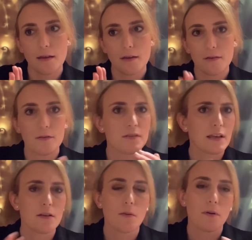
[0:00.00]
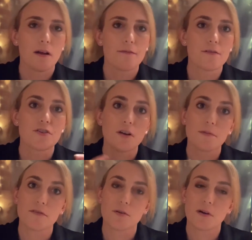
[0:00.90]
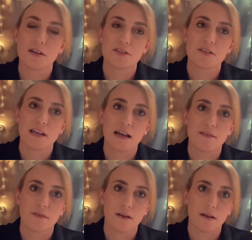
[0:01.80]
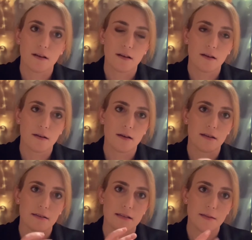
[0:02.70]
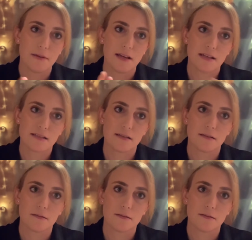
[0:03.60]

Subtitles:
say you're applying for a job that requires you to have a DBS, the